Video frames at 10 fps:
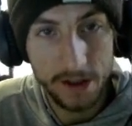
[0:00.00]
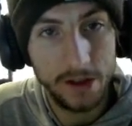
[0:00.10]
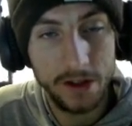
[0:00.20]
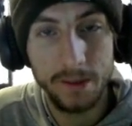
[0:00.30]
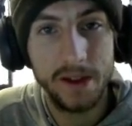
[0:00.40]

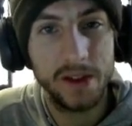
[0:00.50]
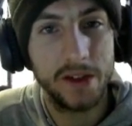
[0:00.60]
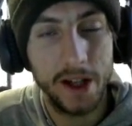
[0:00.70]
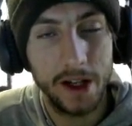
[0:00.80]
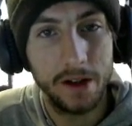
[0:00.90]
It just makes it
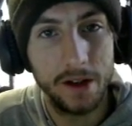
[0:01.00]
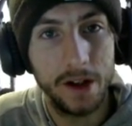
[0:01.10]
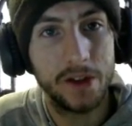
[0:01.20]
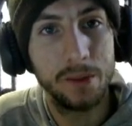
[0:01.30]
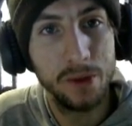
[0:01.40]
sound
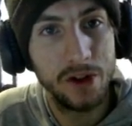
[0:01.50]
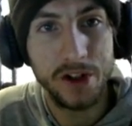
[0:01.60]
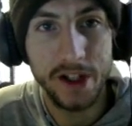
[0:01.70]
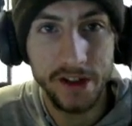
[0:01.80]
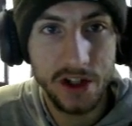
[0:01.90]
a smoother
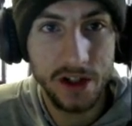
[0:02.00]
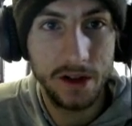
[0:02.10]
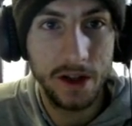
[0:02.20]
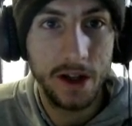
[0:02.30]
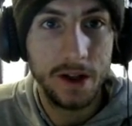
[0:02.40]

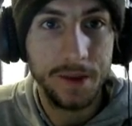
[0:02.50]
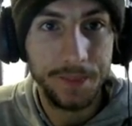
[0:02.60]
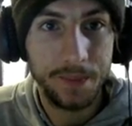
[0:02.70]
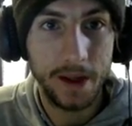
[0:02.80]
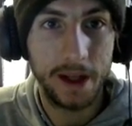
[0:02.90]
transition.
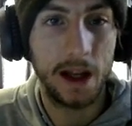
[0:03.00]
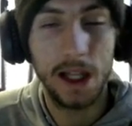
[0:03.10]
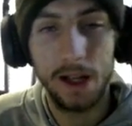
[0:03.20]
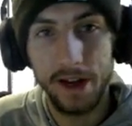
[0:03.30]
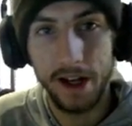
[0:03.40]
And I
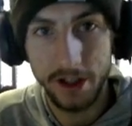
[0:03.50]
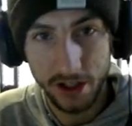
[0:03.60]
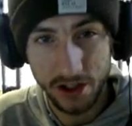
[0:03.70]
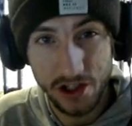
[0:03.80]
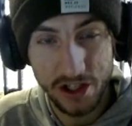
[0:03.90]
love how you
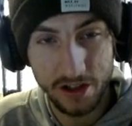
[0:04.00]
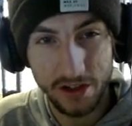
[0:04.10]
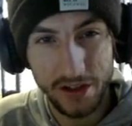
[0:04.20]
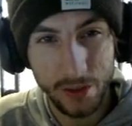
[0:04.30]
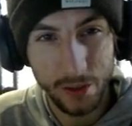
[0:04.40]
can
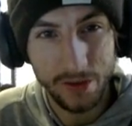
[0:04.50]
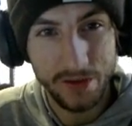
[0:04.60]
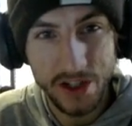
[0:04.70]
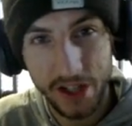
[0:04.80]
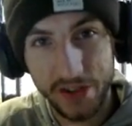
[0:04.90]
sort
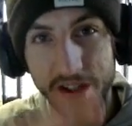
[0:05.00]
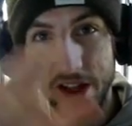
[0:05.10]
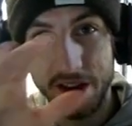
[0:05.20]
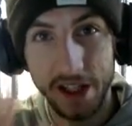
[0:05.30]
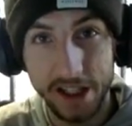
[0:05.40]
of just
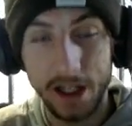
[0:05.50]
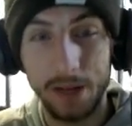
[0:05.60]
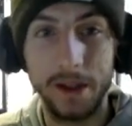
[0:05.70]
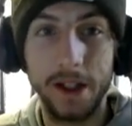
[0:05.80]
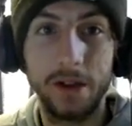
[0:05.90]
hear the lead
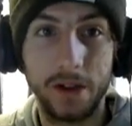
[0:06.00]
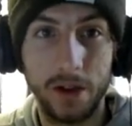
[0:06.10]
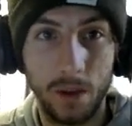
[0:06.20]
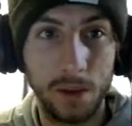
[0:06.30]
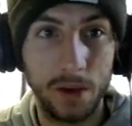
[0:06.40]
coming in.
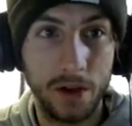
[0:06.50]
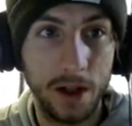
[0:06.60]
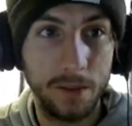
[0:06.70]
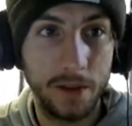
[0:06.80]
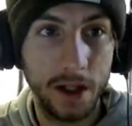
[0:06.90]
So one more
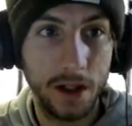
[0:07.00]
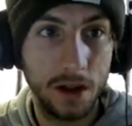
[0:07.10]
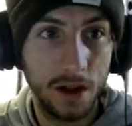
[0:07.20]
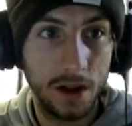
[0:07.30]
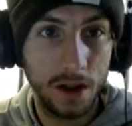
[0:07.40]
time, ready?
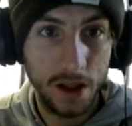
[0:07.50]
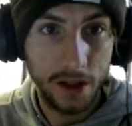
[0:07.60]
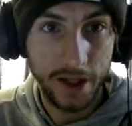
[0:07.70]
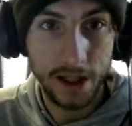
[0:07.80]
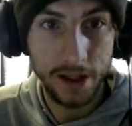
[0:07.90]

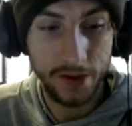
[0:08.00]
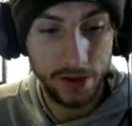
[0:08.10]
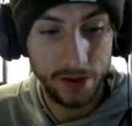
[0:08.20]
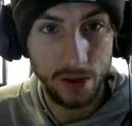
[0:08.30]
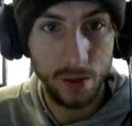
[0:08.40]
Take a
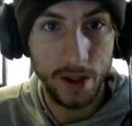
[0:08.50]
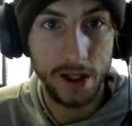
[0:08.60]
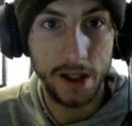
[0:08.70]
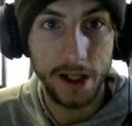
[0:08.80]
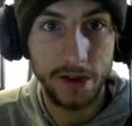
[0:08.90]
listen to
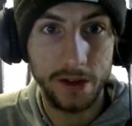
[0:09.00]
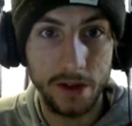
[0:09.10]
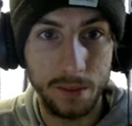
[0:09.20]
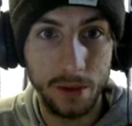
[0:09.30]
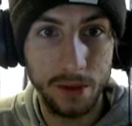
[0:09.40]
when it gets to
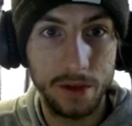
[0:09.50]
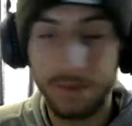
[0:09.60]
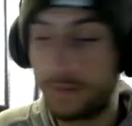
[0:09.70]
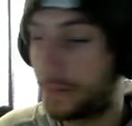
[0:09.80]
the blue.